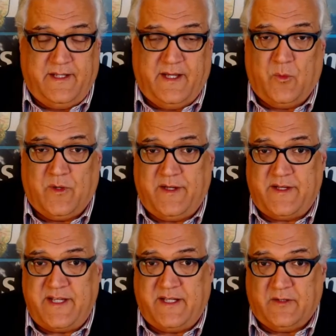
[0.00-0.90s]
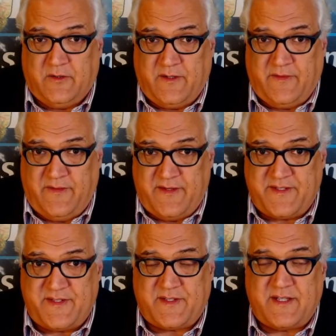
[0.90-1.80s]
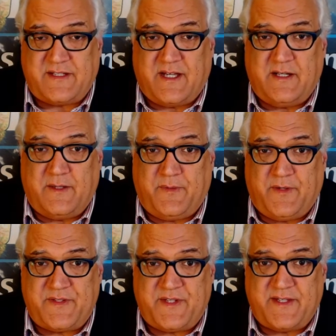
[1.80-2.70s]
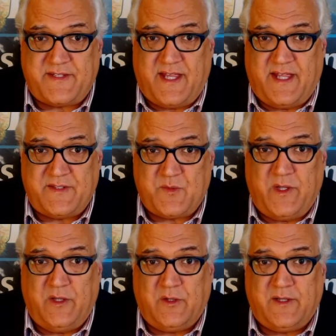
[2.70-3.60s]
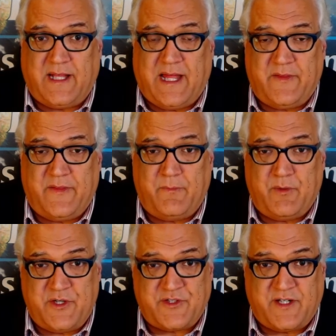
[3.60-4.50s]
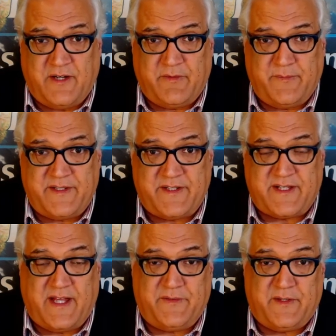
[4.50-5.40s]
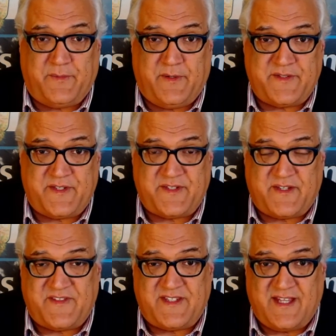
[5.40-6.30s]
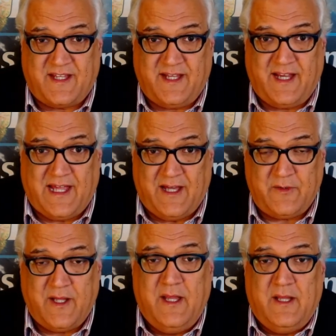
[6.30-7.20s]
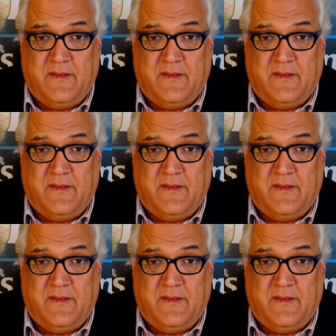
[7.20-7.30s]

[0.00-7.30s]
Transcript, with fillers: Now, we're going to take a look at this entire process as we look at how the British government is now in the process of selling out